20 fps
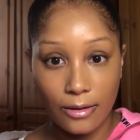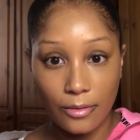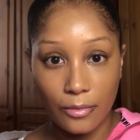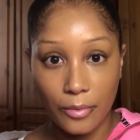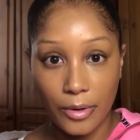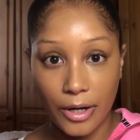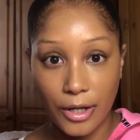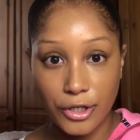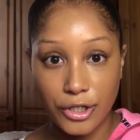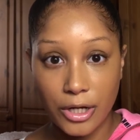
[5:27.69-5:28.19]

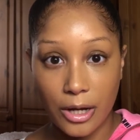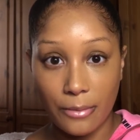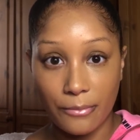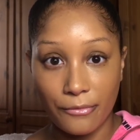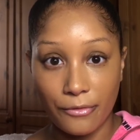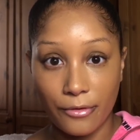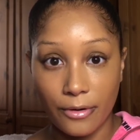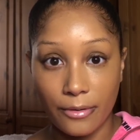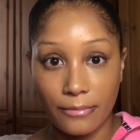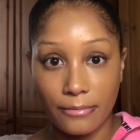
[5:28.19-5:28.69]
where did you come
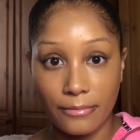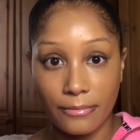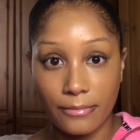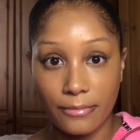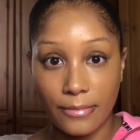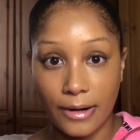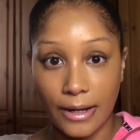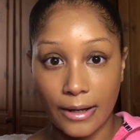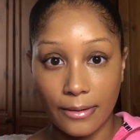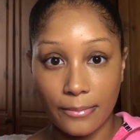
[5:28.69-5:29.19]
from?
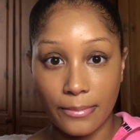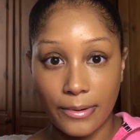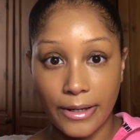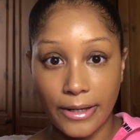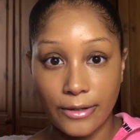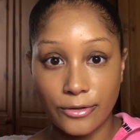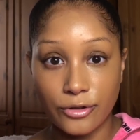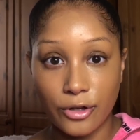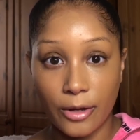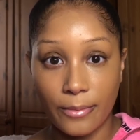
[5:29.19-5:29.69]
Like,
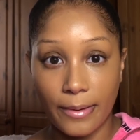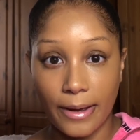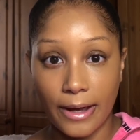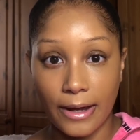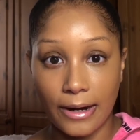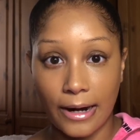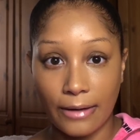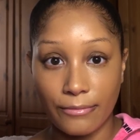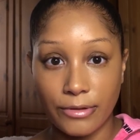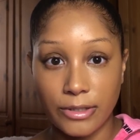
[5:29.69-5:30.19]
please go
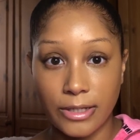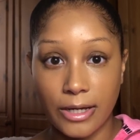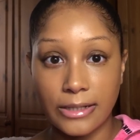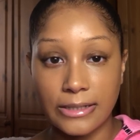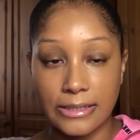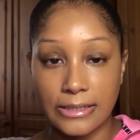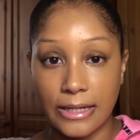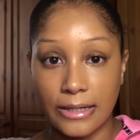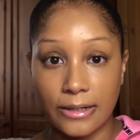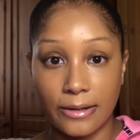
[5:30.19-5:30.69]
back. Like, return
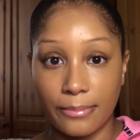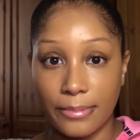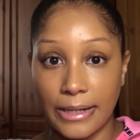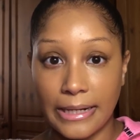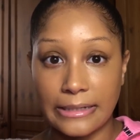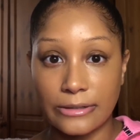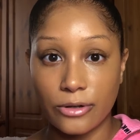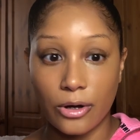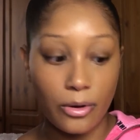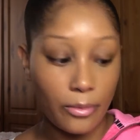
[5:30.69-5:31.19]
to sender.
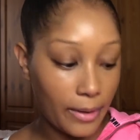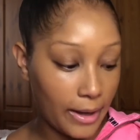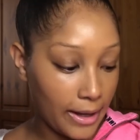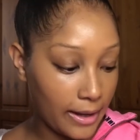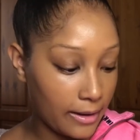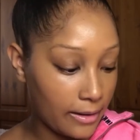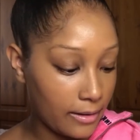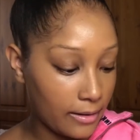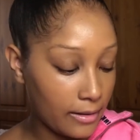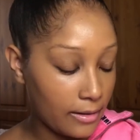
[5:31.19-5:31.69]
Please go
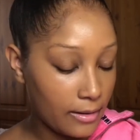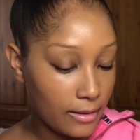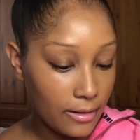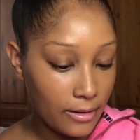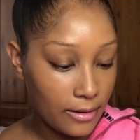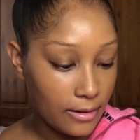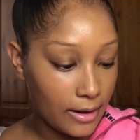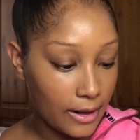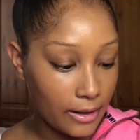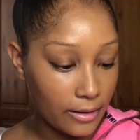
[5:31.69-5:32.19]
away.
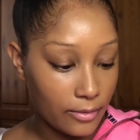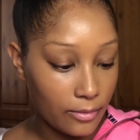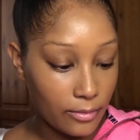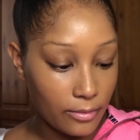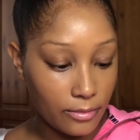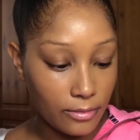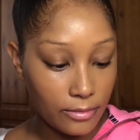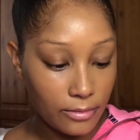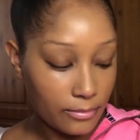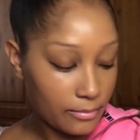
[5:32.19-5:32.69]
Like,
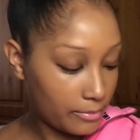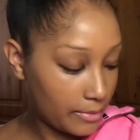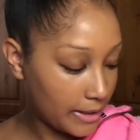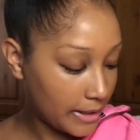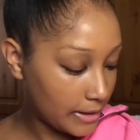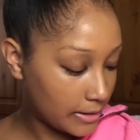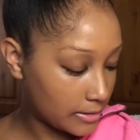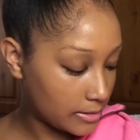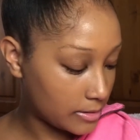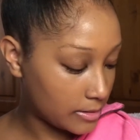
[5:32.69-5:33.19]

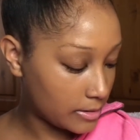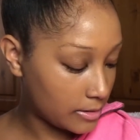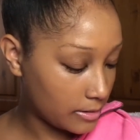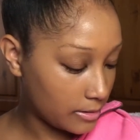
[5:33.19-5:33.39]
please.